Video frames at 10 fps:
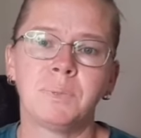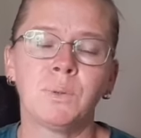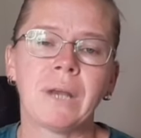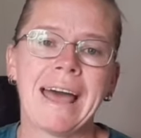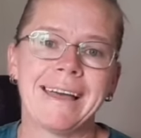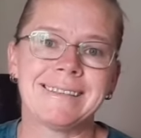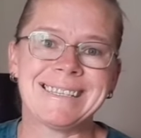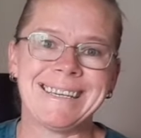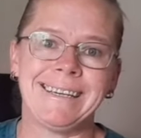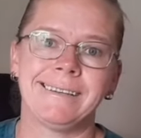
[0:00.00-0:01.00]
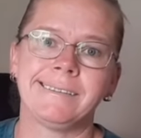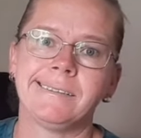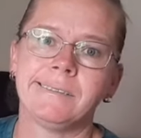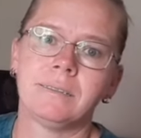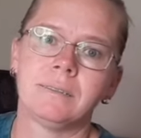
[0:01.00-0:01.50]
put ads in
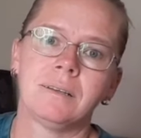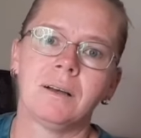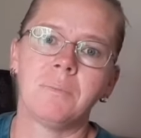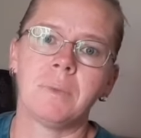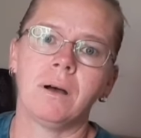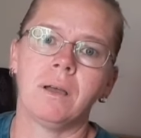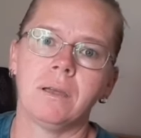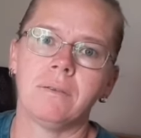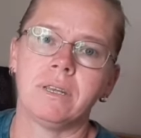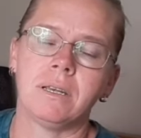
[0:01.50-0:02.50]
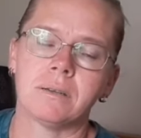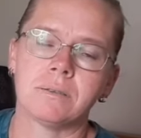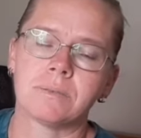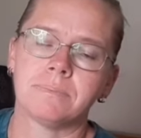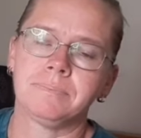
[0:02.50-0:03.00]
on my
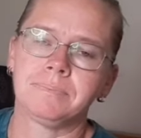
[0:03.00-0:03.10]
videos.